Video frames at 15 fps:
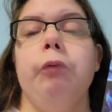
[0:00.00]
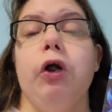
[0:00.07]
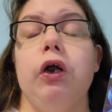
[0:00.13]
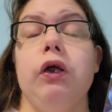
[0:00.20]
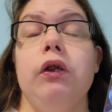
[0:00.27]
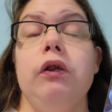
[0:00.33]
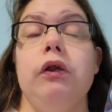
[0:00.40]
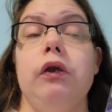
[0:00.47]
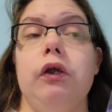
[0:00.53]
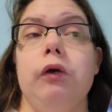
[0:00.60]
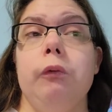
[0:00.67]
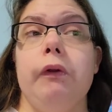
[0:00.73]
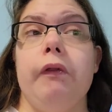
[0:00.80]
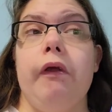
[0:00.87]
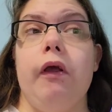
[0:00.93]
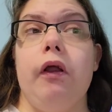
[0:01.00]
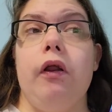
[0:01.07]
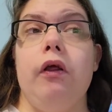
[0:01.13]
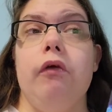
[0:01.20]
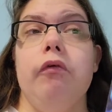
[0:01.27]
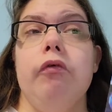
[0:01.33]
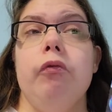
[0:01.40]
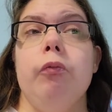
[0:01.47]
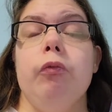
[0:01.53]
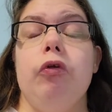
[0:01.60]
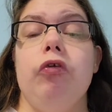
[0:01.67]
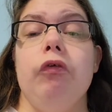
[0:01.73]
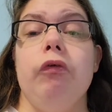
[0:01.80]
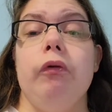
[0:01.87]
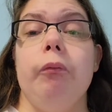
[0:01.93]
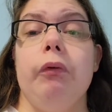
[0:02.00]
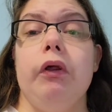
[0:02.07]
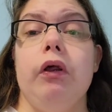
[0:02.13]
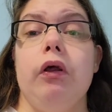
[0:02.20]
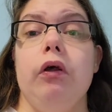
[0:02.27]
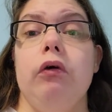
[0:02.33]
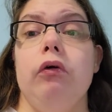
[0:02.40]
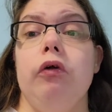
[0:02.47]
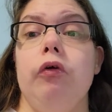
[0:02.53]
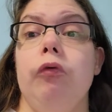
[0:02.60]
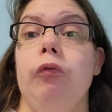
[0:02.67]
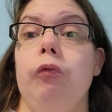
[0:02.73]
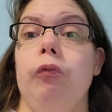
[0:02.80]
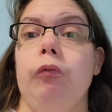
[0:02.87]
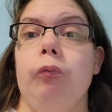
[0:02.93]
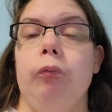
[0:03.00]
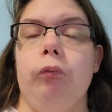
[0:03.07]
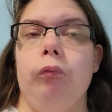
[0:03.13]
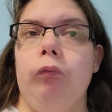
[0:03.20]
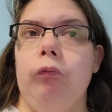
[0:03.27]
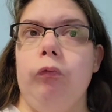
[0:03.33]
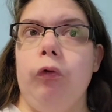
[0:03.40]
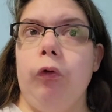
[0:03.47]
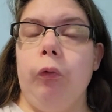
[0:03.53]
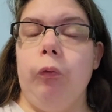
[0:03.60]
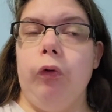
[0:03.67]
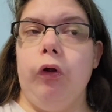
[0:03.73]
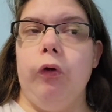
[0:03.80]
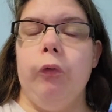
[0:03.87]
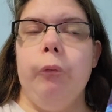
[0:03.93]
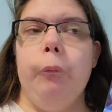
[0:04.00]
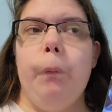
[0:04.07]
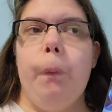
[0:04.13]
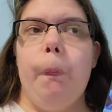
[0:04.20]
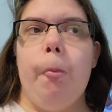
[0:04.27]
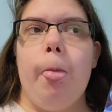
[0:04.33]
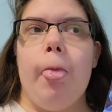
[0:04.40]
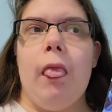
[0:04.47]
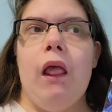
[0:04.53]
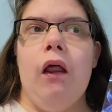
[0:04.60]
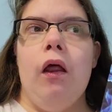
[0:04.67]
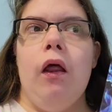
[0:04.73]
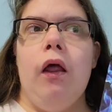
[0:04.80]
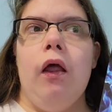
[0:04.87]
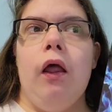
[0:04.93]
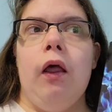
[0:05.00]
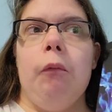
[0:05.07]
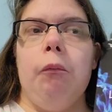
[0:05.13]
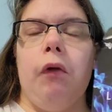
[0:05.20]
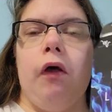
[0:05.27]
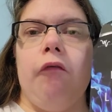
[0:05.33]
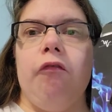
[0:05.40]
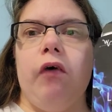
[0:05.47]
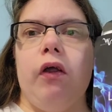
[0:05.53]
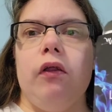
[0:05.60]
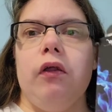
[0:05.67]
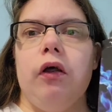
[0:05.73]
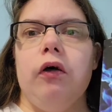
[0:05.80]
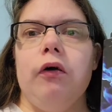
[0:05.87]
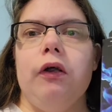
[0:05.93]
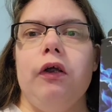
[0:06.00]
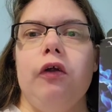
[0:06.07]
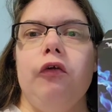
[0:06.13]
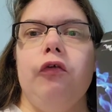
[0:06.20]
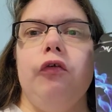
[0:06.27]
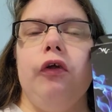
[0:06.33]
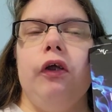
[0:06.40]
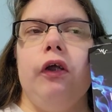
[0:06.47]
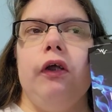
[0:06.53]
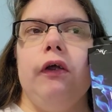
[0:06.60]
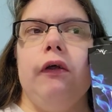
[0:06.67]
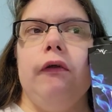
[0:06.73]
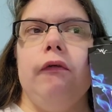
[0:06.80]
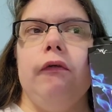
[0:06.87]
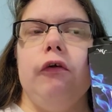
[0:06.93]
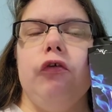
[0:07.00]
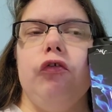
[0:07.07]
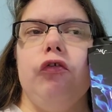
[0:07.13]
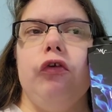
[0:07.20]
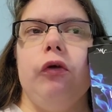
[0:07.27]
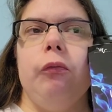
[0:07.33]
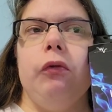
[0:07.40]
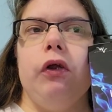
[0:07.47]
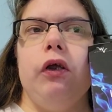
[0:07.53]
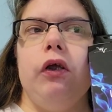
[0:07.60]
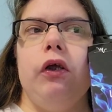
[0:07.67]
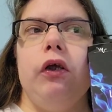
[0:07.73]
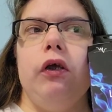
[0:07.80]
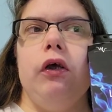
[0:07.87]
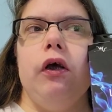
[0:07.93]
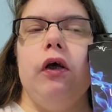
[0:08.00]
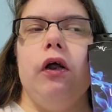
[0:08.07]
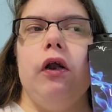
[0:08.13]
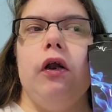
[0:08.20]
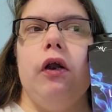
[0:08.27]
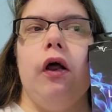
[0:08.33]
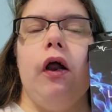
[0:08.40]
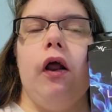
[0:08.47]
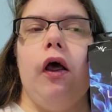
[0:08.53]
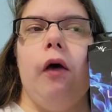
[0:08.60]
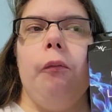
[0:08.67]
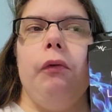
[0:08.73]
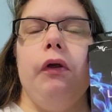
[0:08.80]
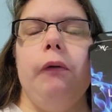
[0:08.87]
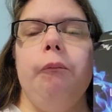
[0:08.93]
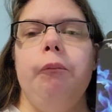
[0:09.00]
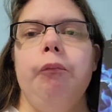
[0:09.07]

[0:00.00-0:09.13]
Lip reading: bargains a deal with Hades, which is a big no-no. And Meg finds out, and she is extremely not happy.